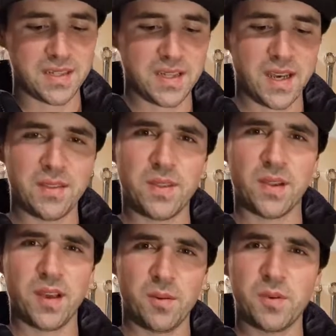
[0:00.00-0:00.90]
they'll
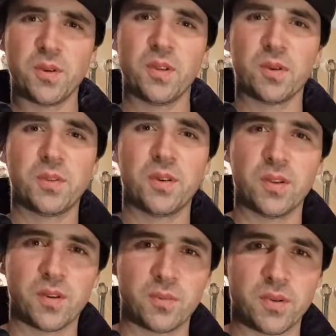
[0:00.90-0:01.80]
help you along with your
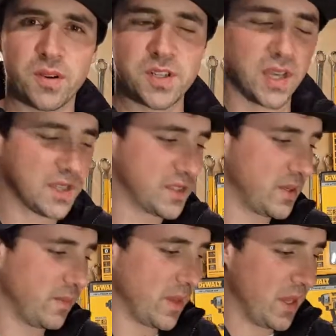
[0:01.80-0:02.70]
little projects.
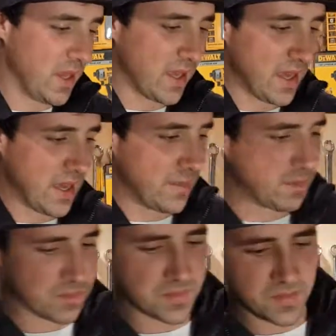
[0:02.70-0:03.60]

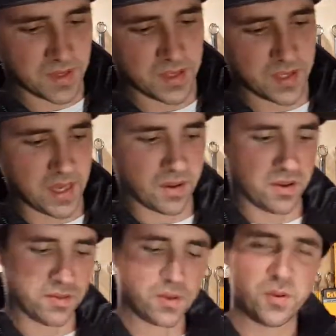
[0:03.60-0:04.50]
Now,
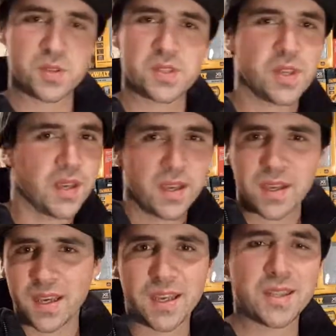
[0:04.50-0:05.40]
of course,
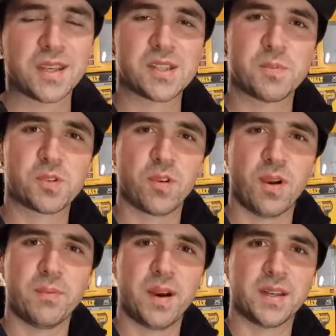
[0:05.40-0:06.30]
hit that subscribe
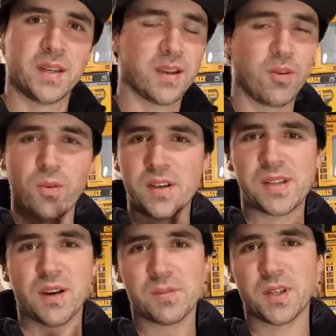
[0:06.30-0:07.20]
button. It always
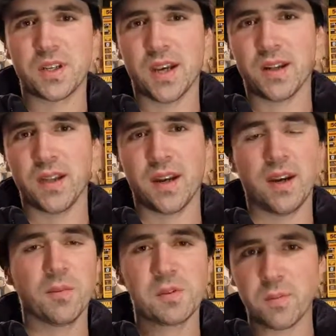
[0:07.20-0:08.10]
helps the channel out,
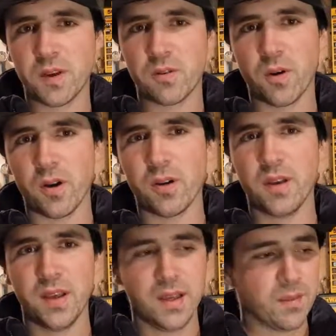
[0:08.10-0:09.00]
helps me grow,
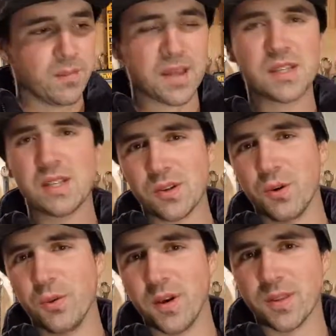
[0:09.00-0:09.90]
makes this all
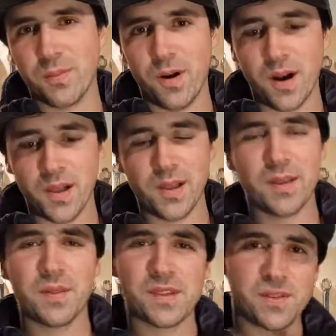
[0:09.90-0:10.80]
worthwhile.
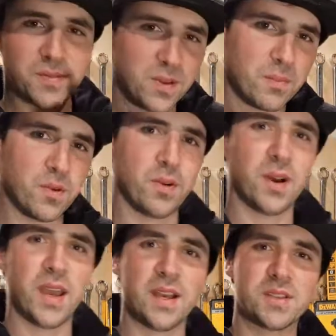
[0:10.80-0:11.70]
There's a few more
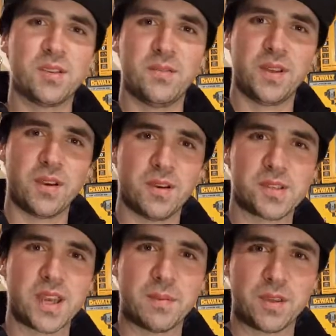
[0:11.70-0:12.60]
how-to videos
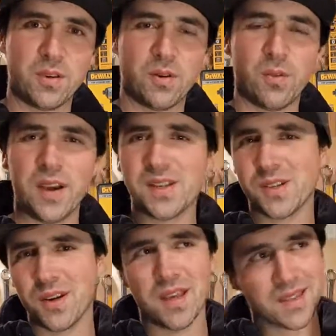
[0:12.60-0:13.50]
coming your way, so
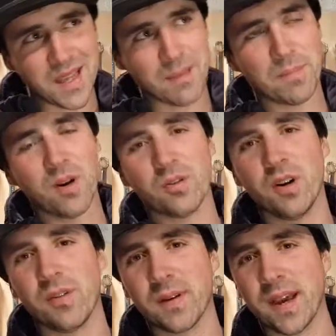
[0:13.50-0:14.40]
hit that bell
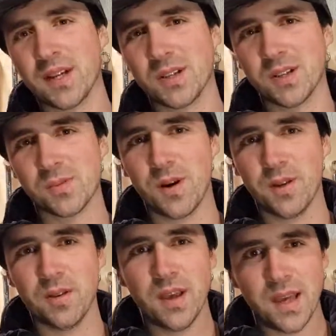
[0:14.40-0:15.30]
notification as
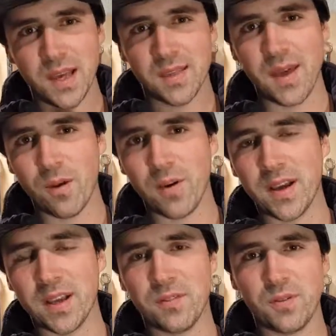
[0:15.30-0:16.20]
well. That way,
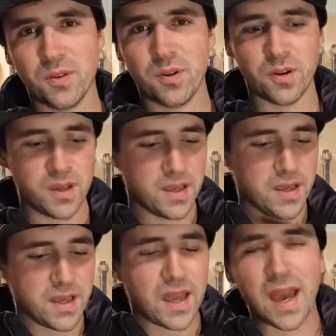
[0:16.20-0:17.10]
if you're
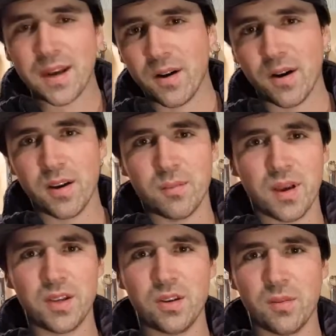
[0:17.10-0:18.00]
at home
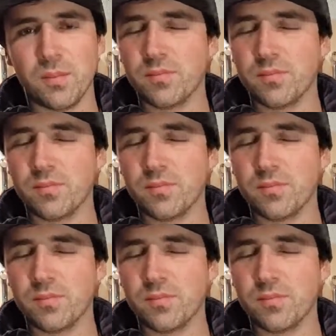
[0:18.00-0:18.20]
and you're